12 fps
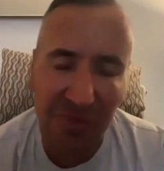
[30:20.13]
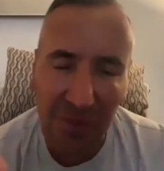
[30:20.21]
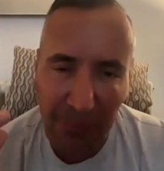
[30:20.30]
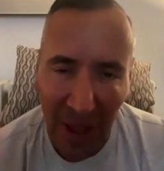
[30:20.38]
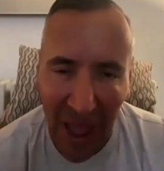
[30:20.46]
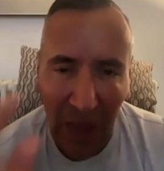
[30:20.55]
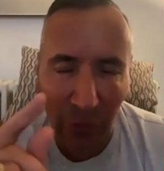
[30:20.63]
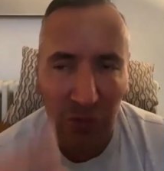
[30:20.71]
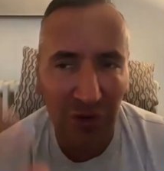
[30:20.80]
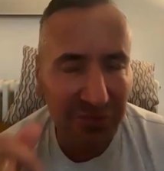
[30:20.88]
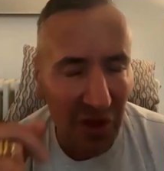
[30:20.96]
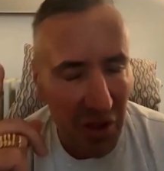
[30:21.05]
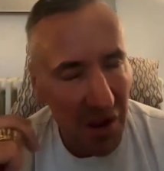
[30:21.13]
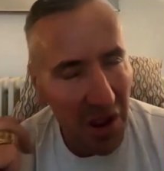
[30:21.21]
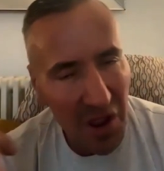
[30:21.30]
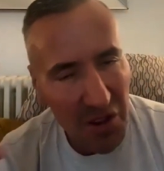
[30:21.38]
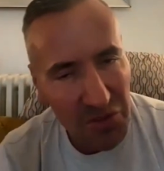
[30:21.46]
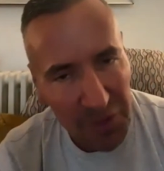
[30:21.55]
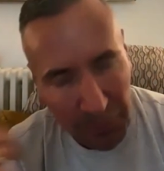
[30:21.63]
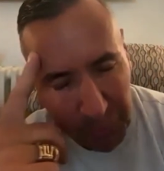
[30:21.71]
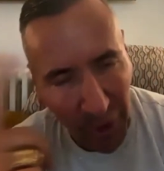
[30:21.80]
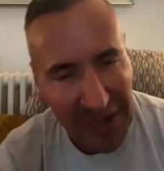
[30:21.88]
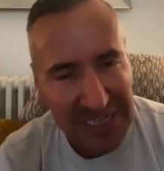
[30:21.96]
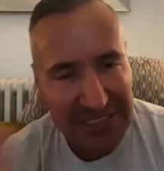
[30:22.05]
the
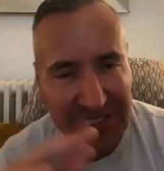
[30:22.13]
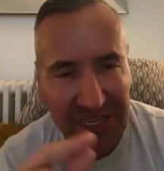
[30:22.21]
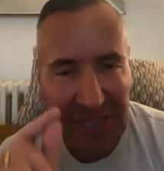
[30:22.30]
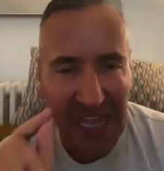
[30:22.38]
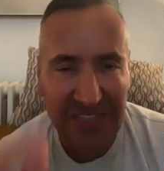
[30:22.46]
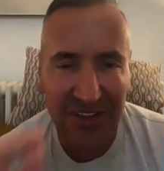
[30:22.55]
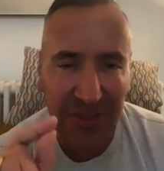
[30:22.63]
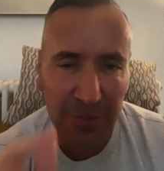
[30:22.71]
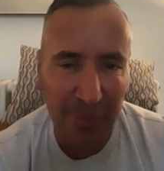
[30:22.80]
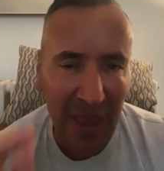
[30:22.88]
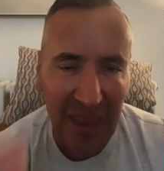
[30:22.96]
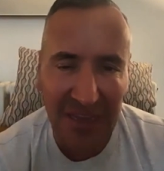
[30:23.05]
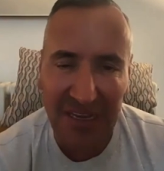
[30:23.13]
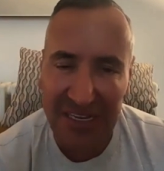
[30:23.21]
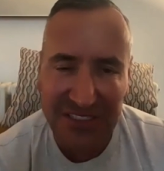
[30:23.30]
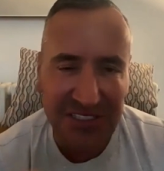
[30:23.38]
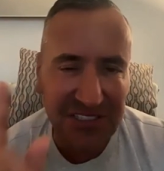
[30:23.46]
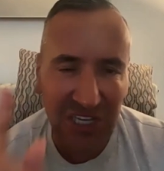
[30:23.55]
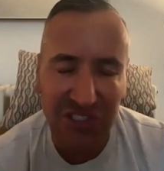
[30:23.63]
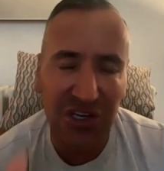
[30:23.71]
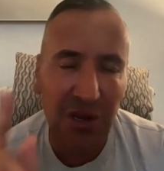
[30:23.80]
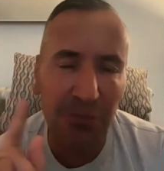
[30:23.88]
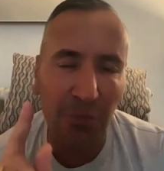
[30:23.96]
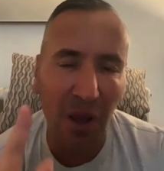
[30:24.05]
brain to the end of the pen is such
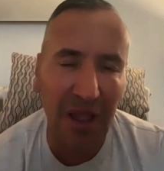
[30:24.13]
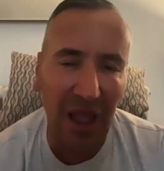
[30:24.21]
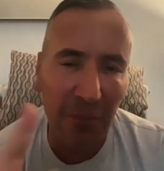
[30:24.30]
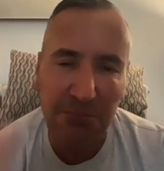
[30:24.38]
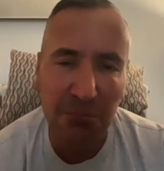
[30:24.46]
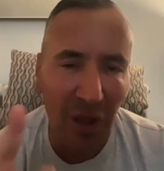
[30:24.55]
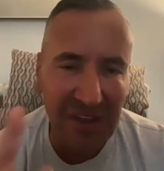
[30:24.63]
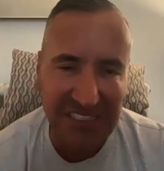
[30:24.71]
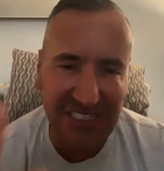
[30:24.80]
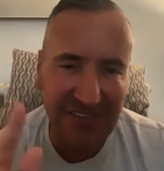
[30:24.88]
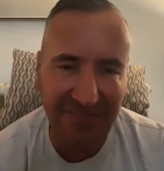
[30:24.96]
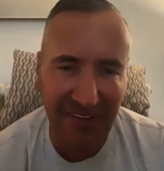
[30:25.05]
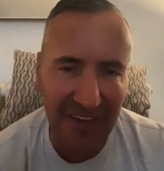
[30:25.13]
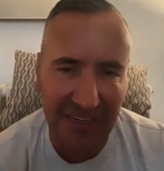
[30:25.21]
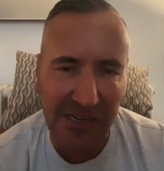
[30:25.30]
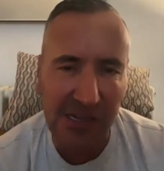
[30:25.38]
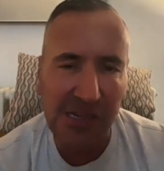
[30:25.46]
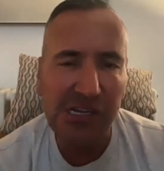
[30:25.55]
a mighty thing.